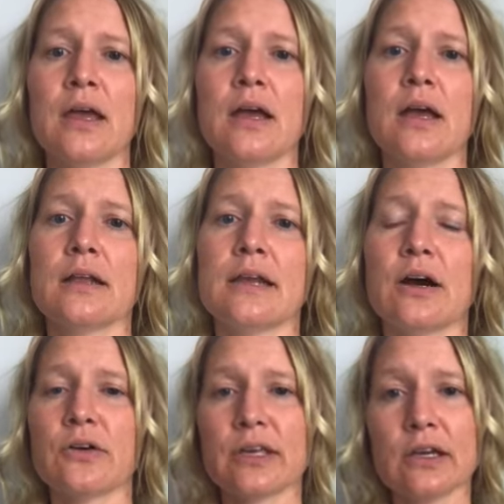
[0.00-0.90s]

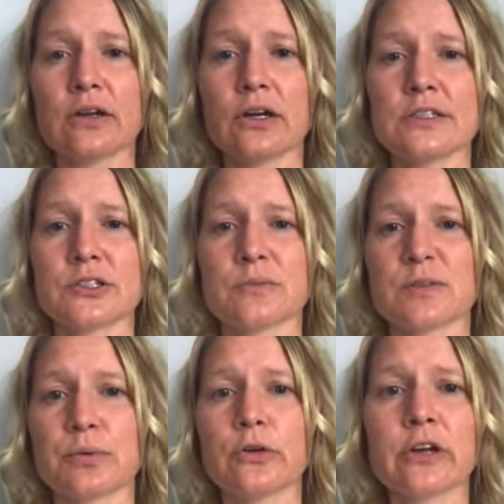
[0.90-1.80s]
Now here, in terms of
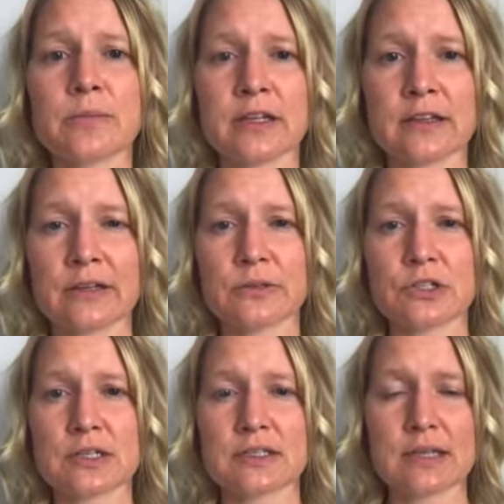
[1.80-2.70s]
programming
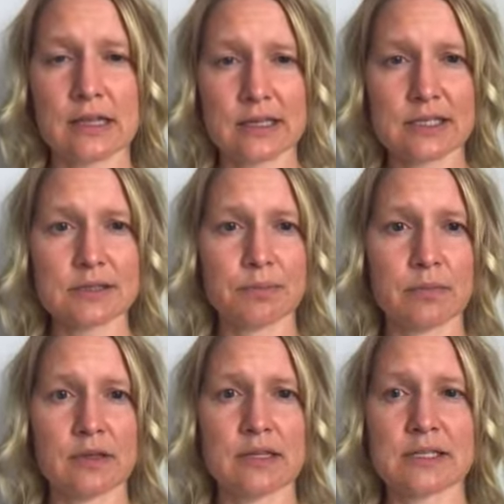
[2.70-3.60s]
languages, this
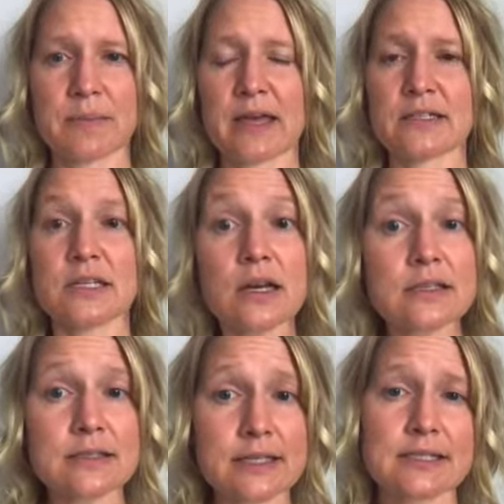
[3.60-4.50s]
man does
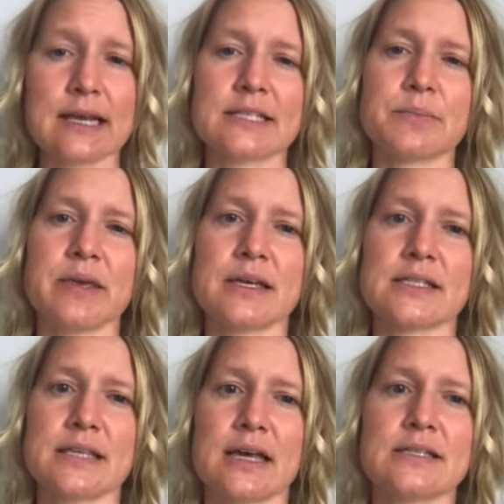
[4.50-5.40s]
list
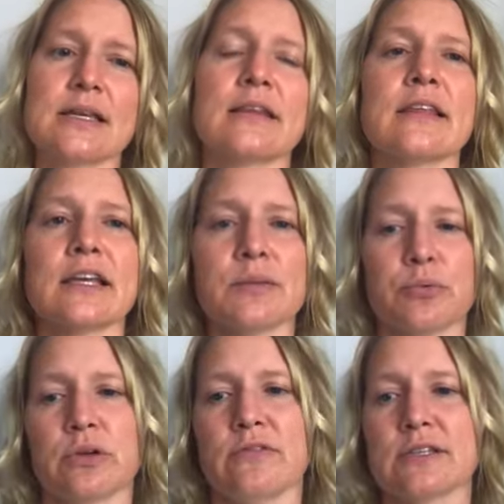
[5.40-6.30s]
SPSS, unlike the
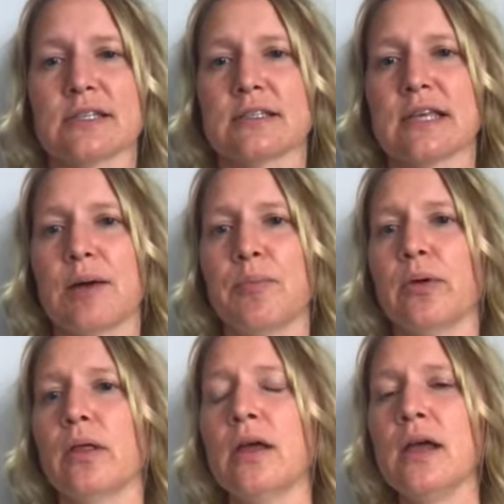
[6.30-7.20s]
previous
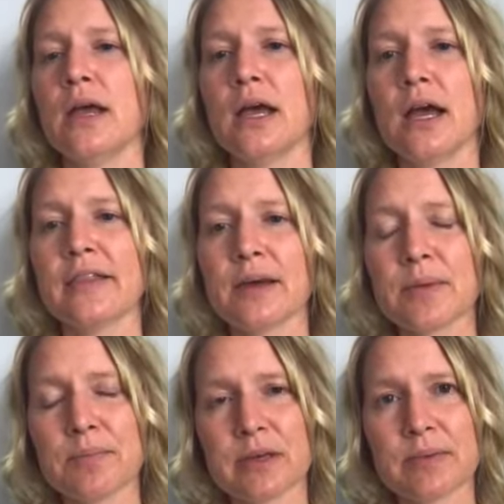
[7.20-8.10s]
example. And that
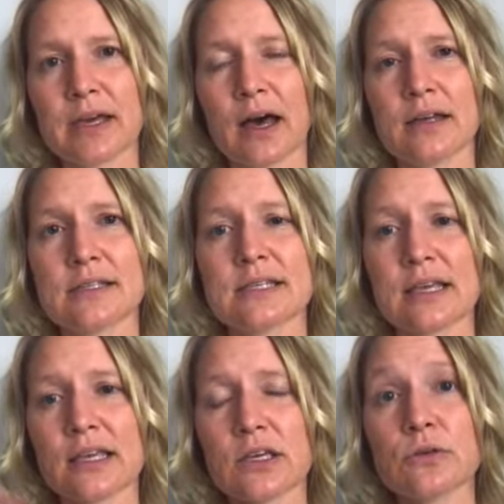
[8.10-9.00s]
might be because
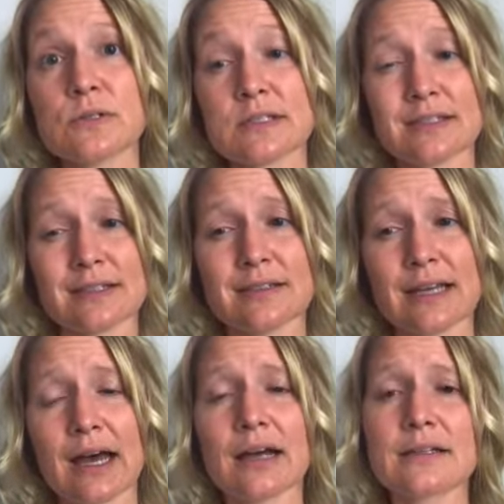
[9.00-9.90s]
he uses
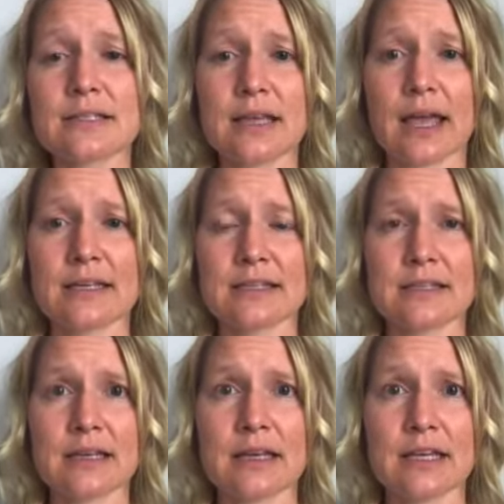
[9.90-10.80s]
syntax in
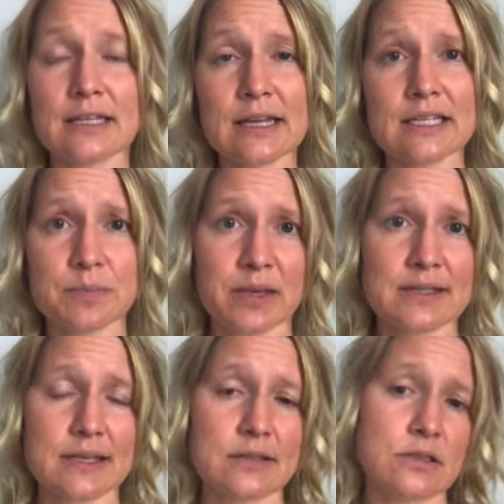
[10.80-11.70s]

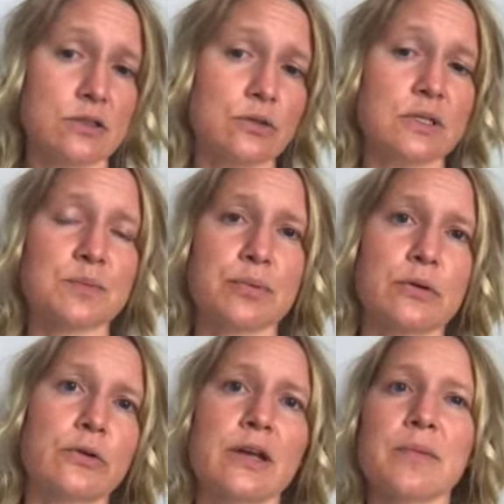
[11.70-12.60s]
SPSS to do his
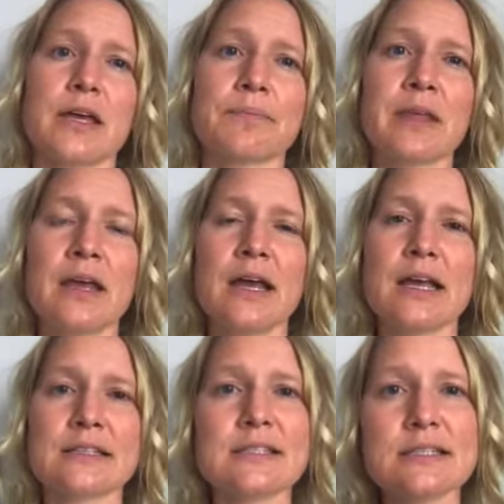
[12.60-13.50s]
programming.
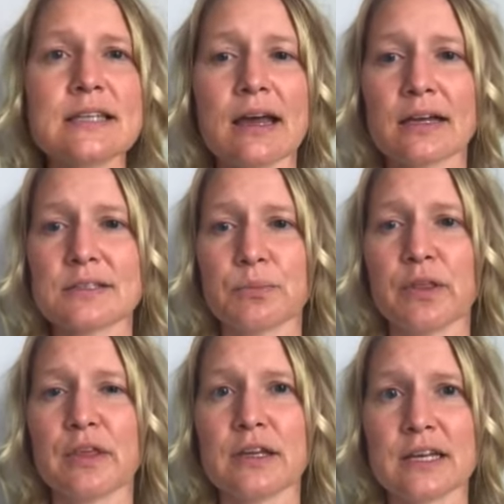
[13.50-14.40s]
And syntax
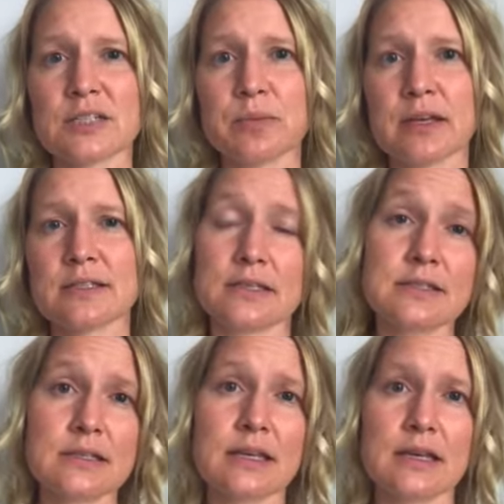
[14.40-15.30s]
within
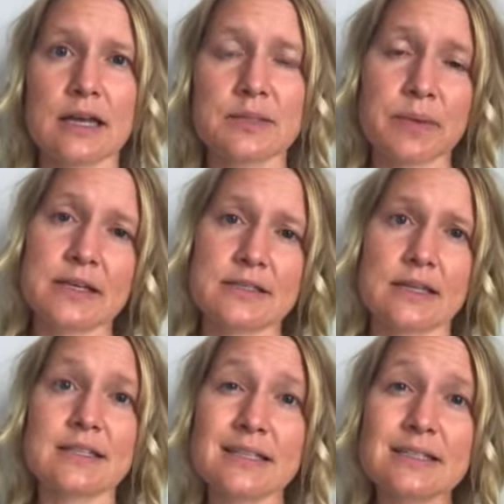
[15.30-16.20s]

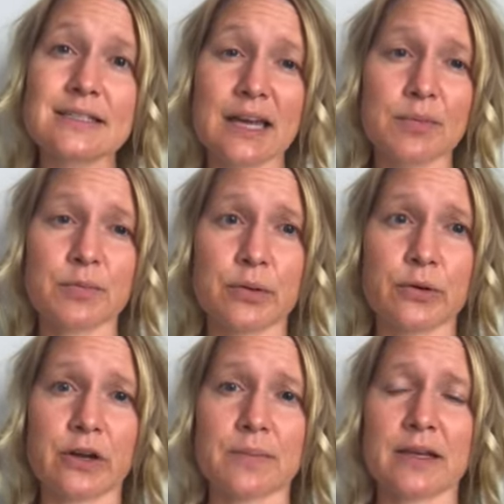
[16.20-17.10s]
SPSS is a type of
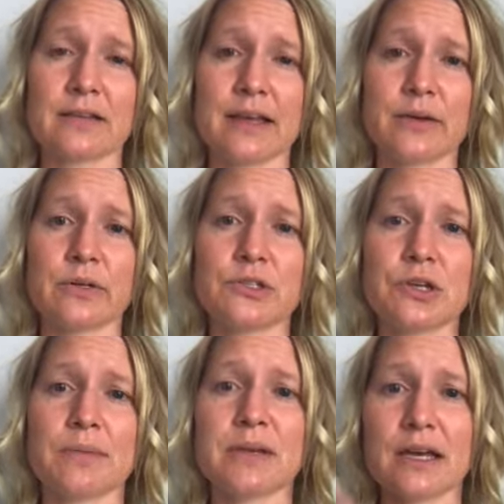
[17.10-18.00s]
programming language,
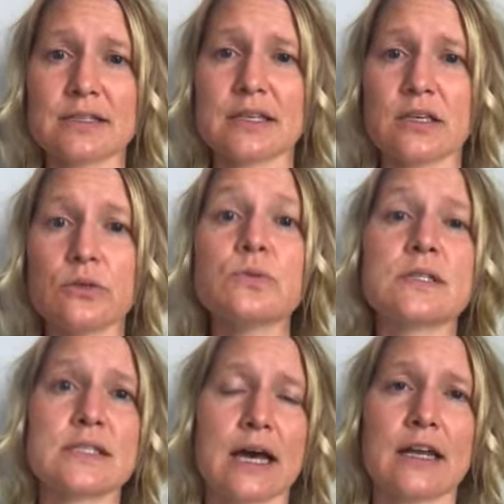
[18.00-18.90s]
and because he uses
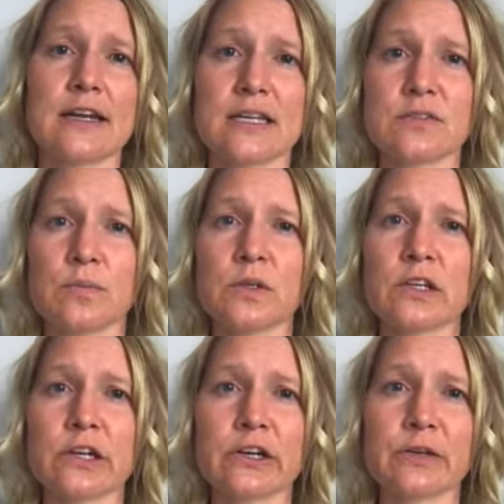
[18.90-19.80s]
that and has
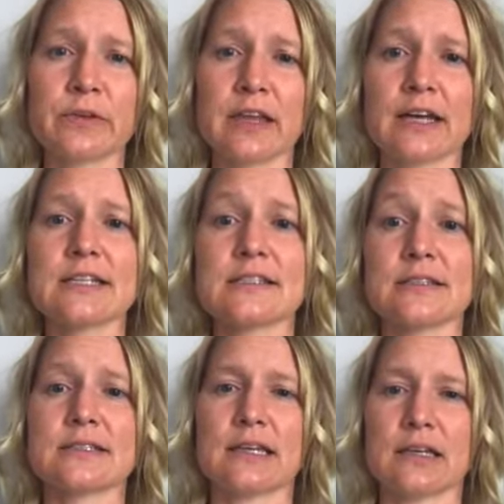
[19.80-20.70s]
familiarity with that, he's
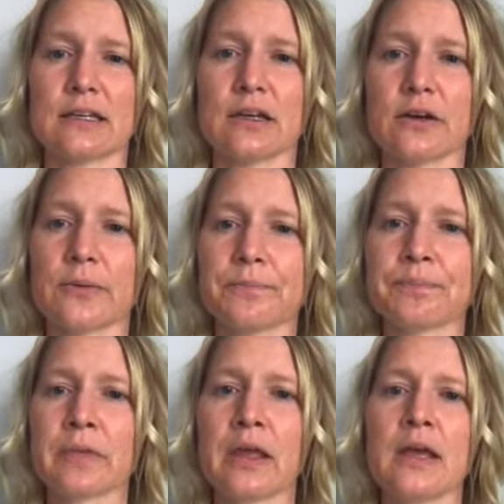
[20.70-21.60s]
listing it here.
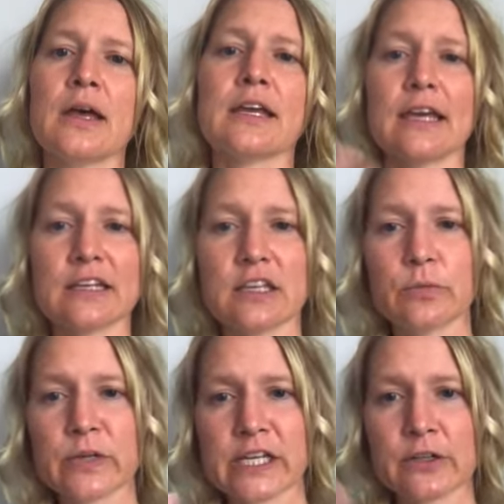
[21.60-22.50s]
Again, he
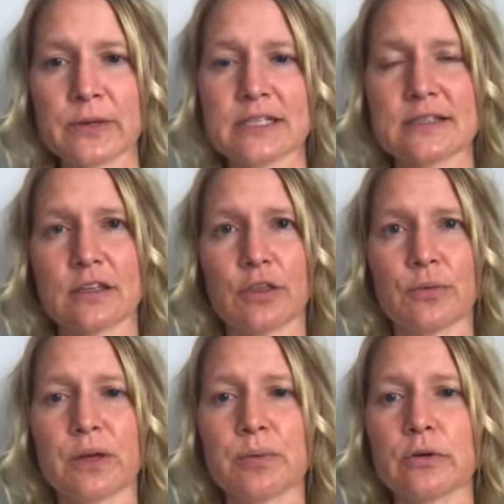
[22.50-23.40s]
reiterates the
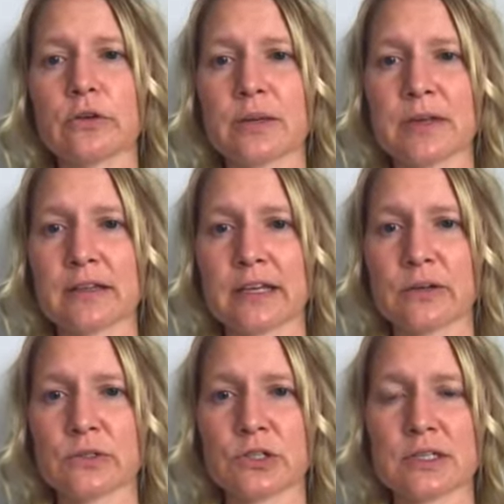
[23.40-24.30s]
3 programming
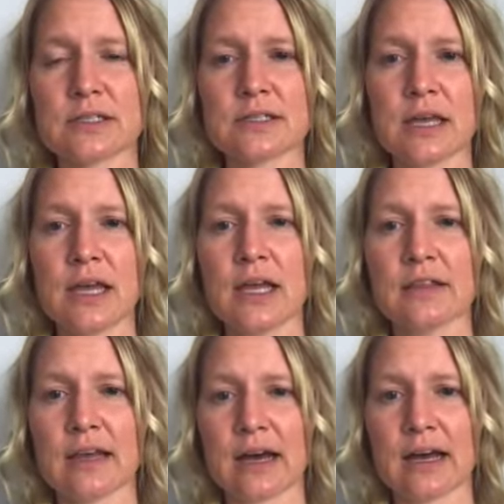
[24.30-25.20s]
languages
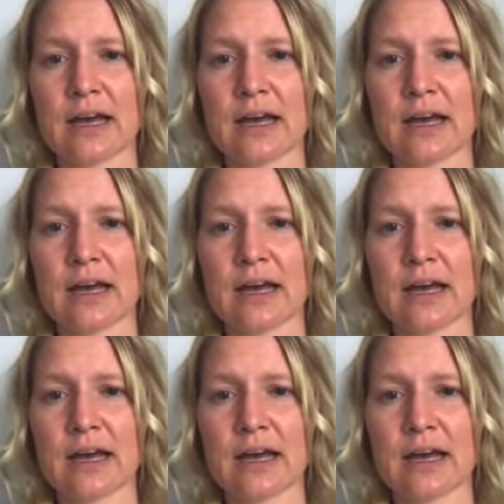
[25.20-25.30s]
that